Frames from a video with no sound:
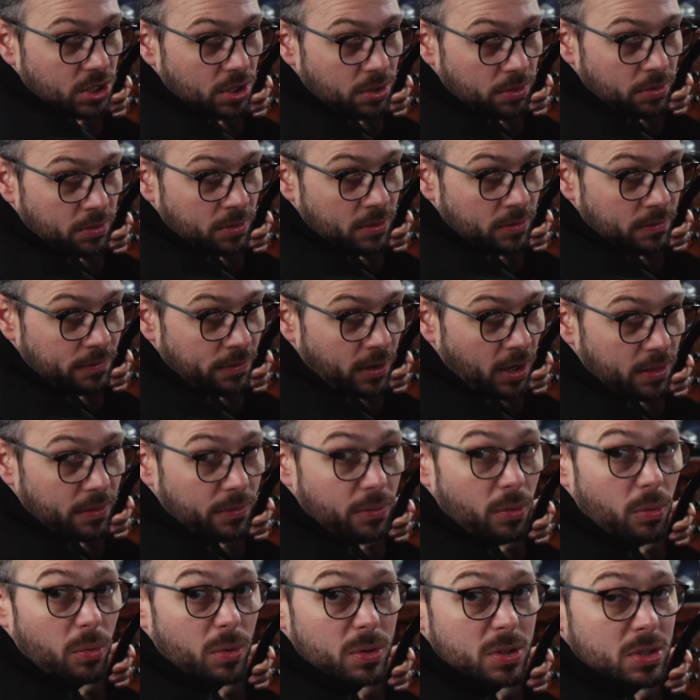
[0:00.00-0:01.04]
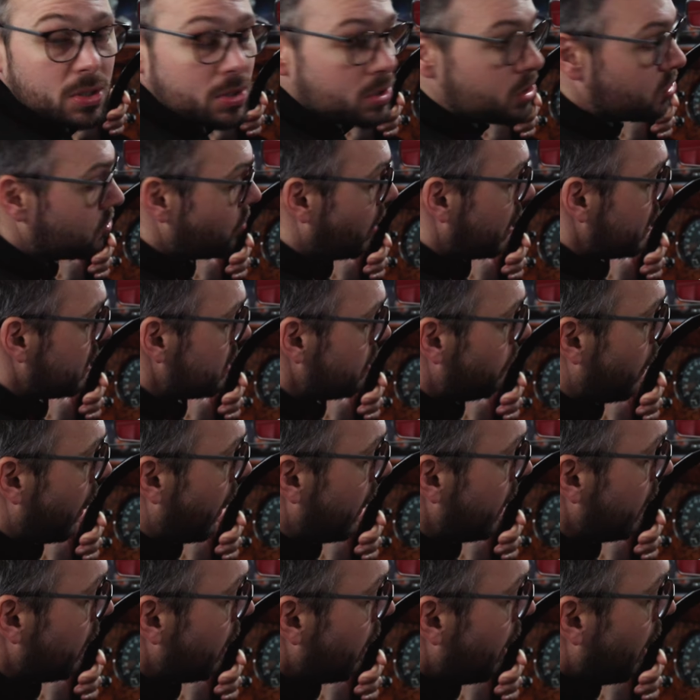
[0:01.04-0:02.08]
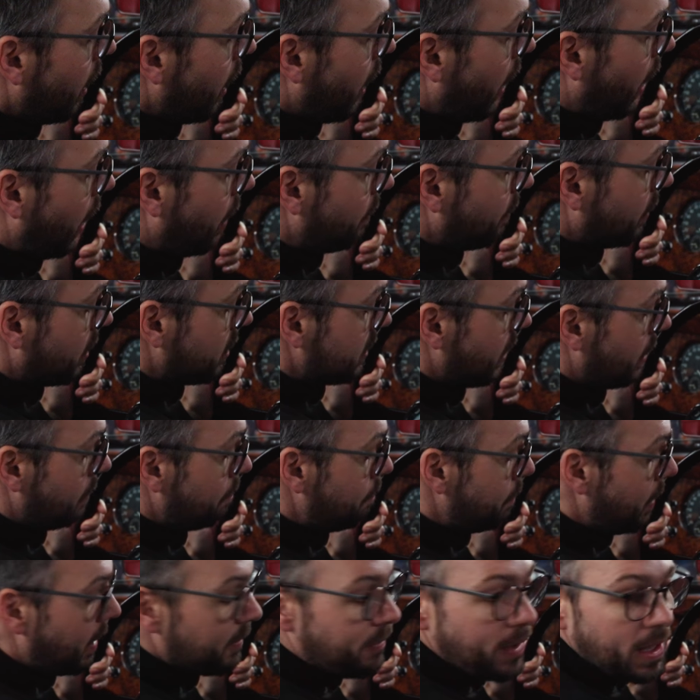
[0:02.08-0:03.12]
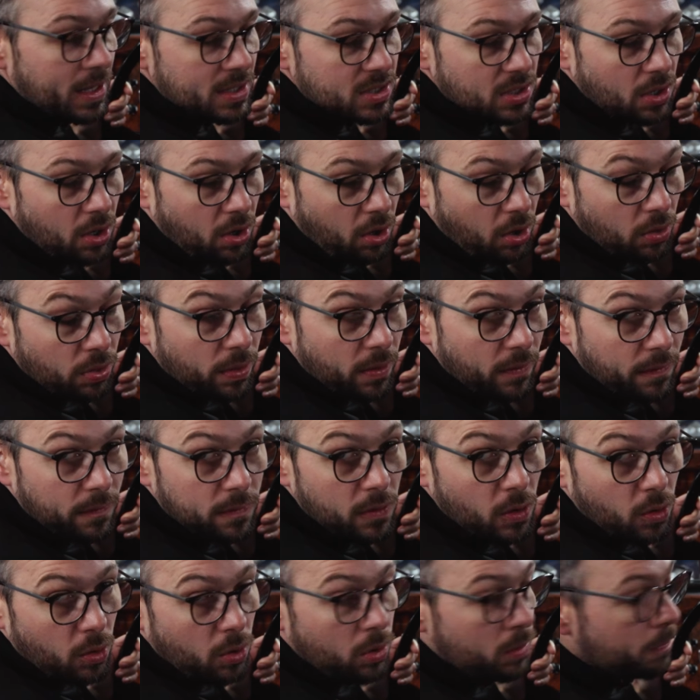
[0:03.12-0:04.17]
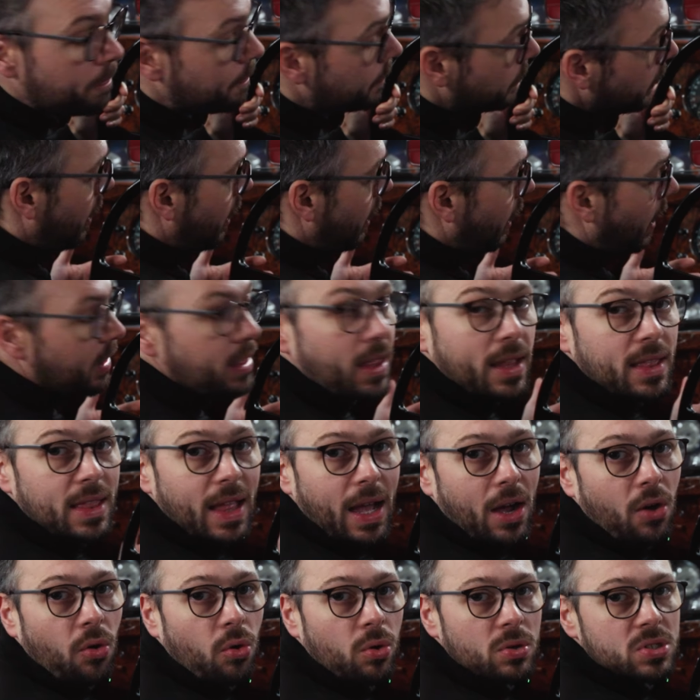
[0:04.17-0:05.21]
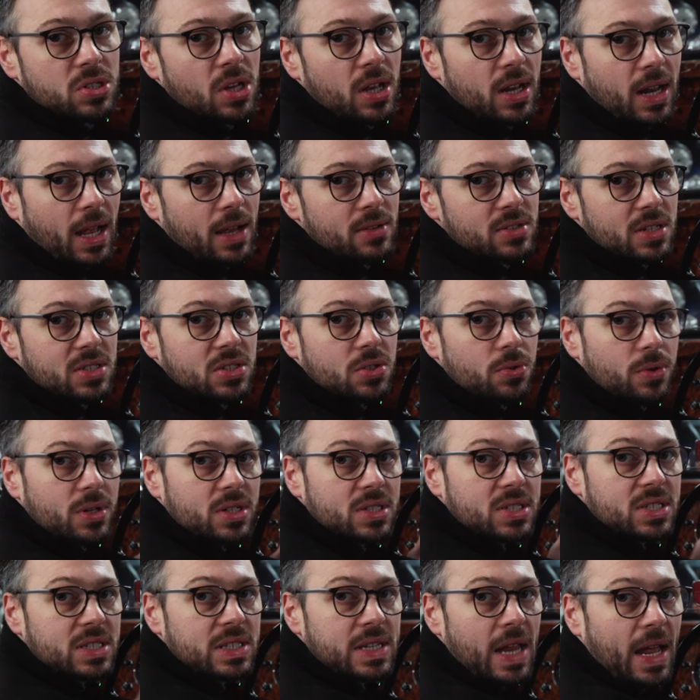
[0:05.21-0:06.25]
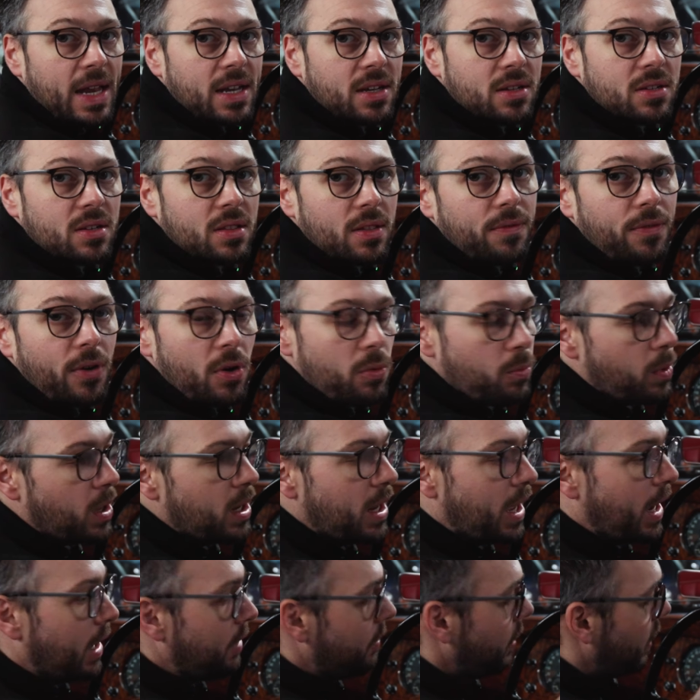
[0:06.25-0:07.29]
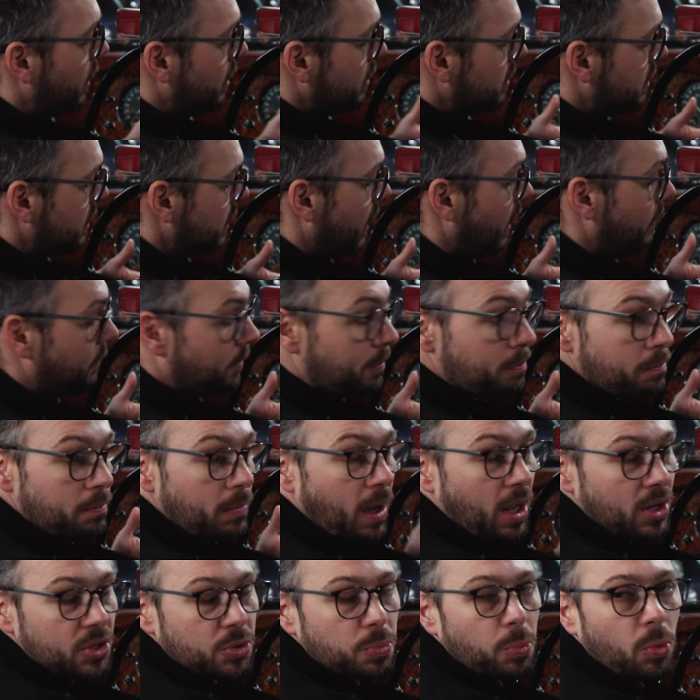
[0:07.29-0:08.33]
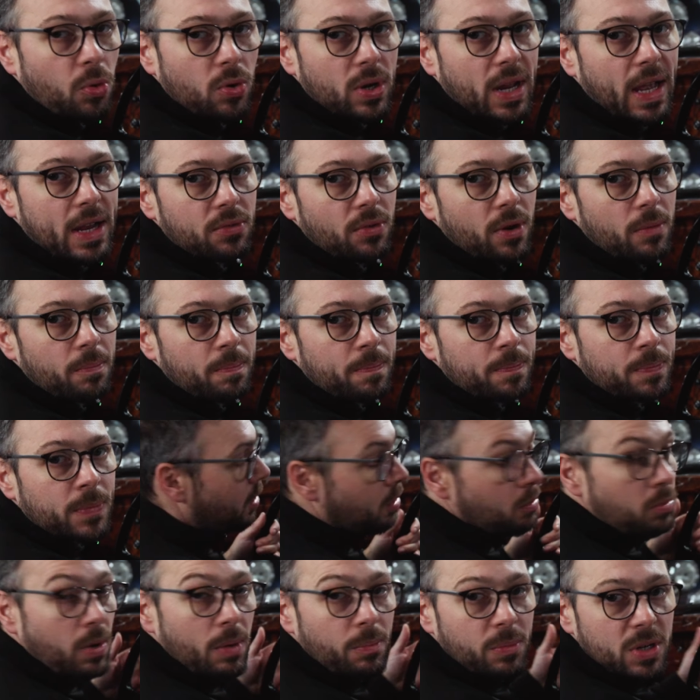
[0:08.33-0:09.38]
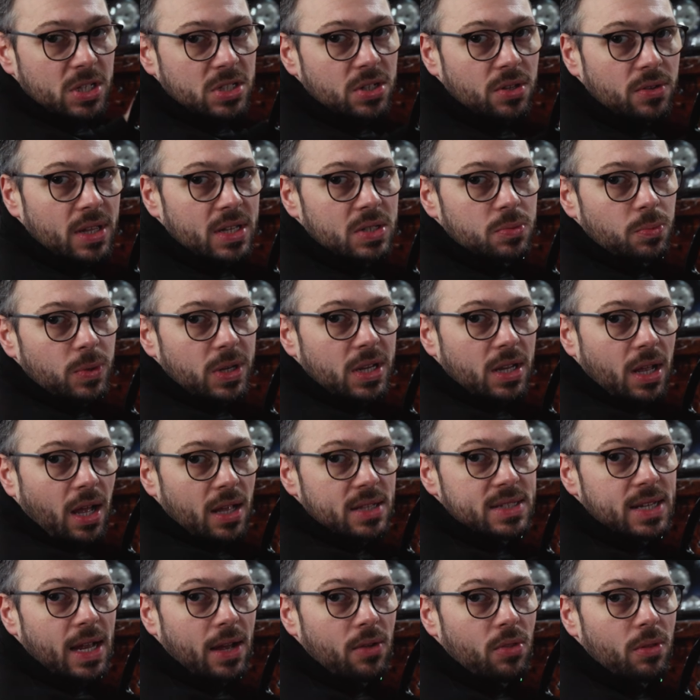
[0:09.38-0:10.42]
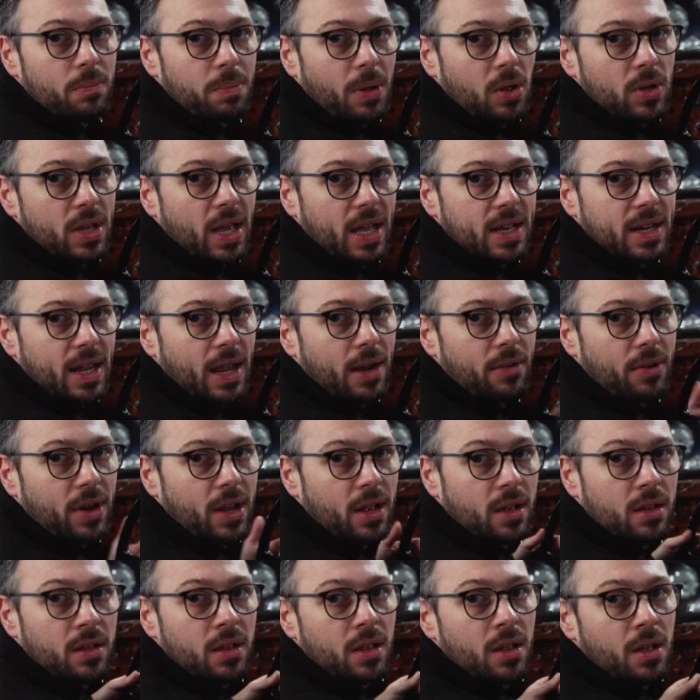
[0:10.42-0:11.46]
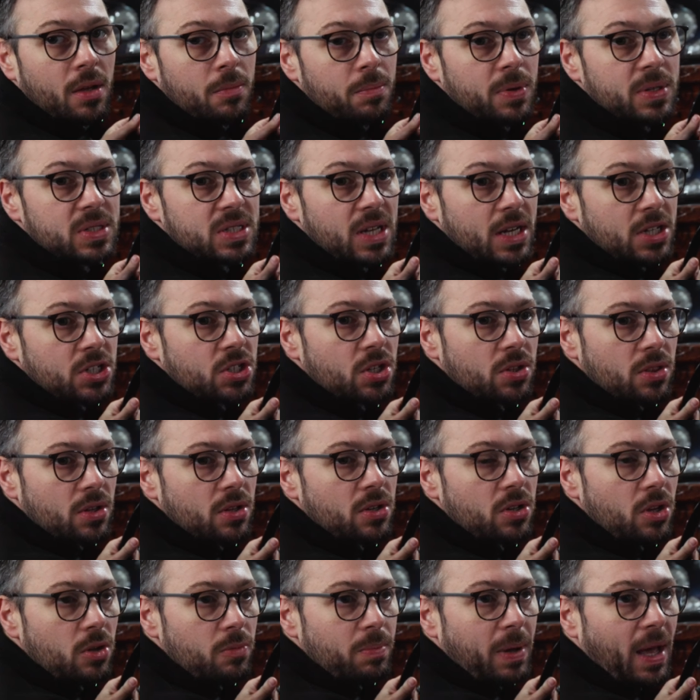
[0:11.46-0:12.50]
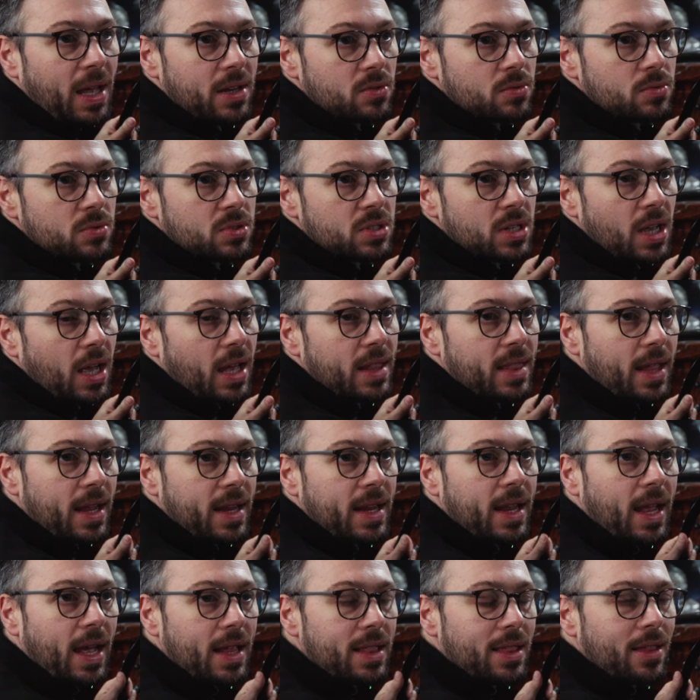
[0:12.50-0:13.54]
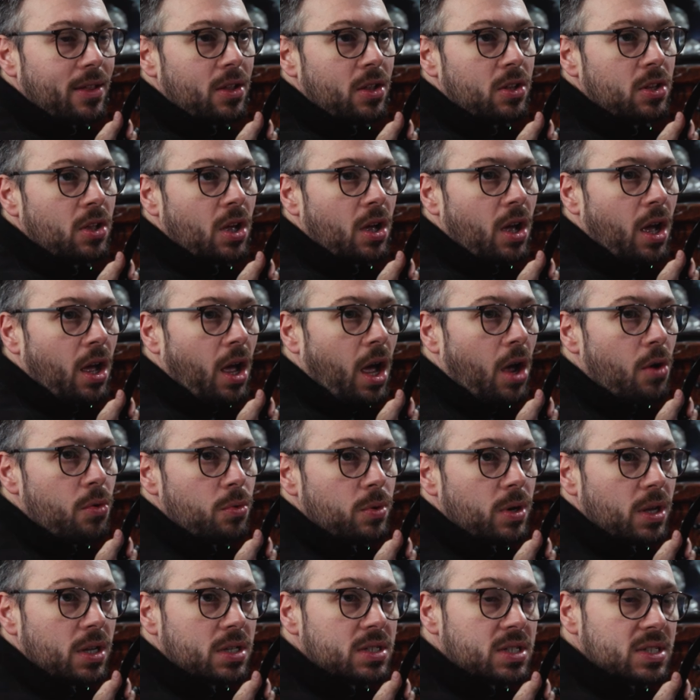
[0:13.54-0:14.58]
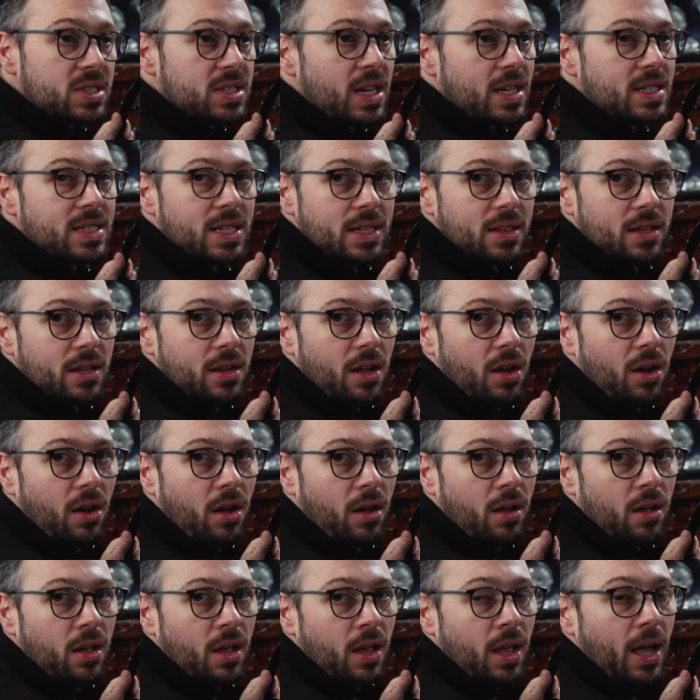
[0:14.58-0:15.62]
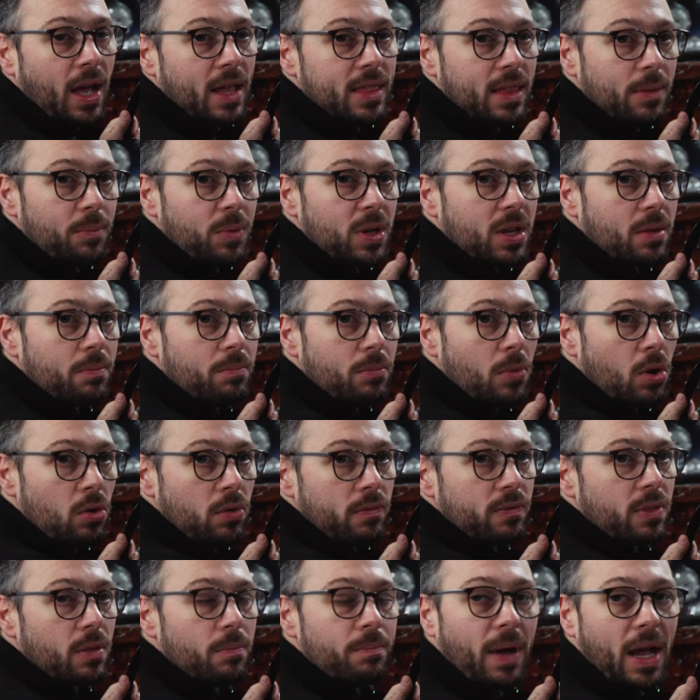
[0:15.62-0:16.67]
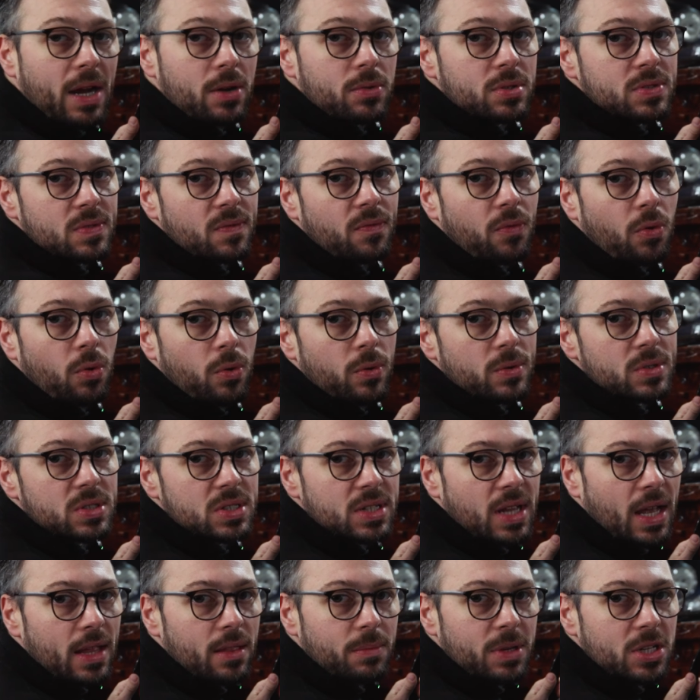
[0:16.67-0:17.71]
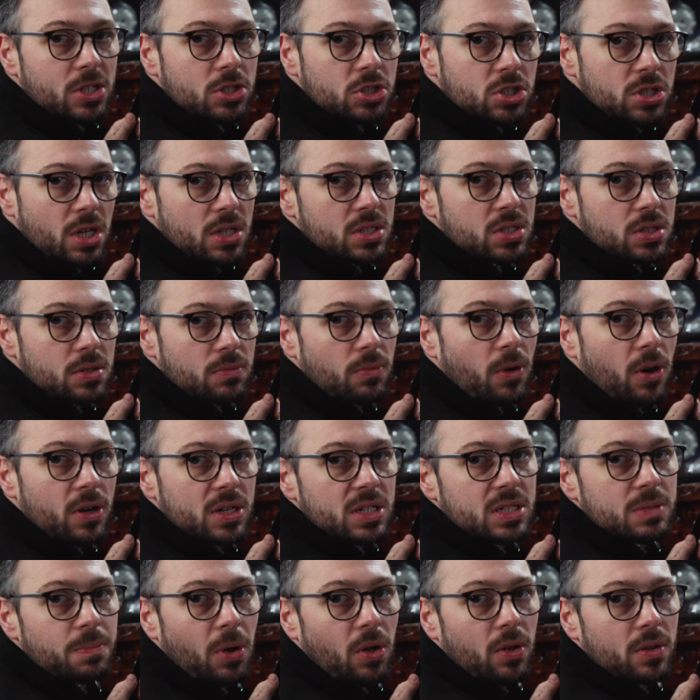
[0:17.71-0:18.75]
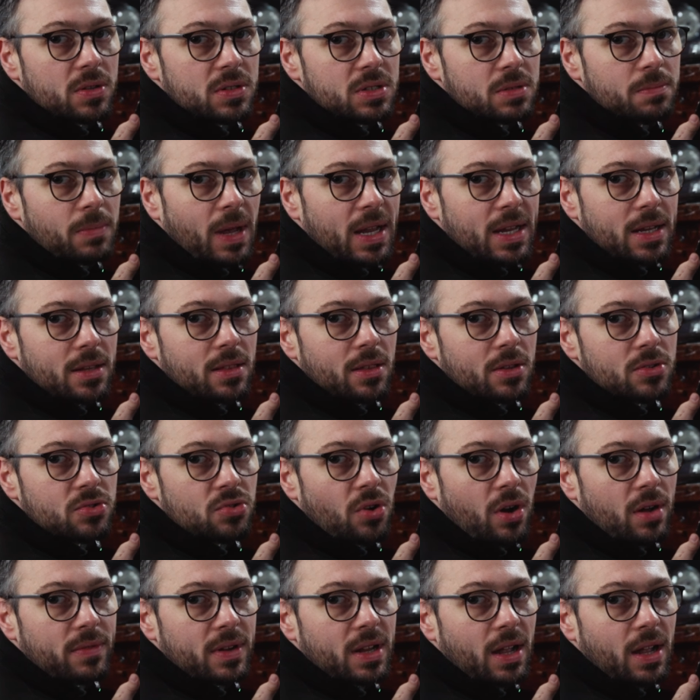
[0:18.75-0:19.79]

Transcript: you further forward straight away because they pivot on the floor. And then that also allows us to extend the footwell area to give much more legroom. When we do this, we cut out the bulkhead area, position the new pedals, and then get the owner to sit in the car. And then we can move them backwards and forwards to get them in just the right spot to make the driver